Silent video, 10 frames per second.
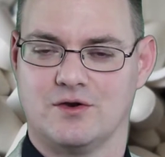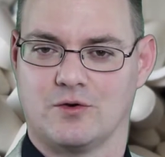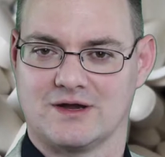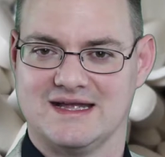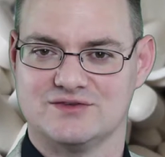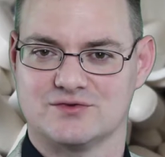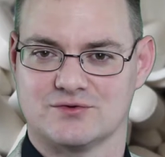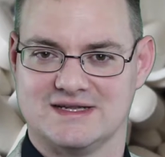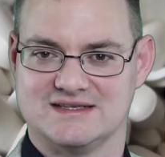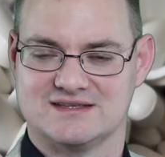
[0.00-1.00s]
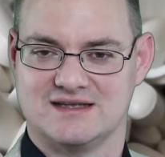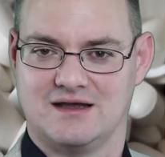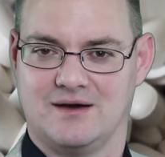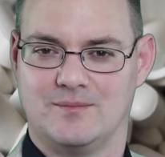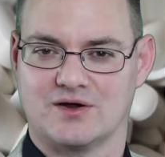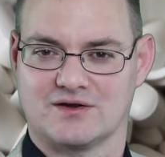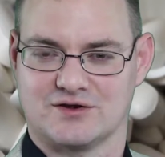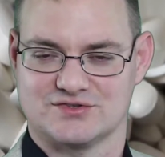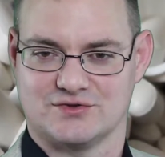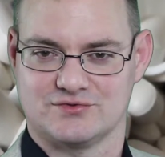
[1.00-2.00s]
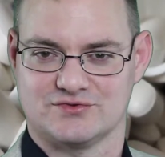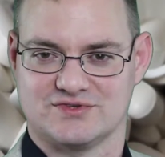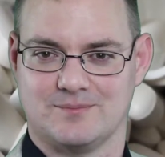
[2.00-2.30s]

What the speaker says: or injuries among our soldiers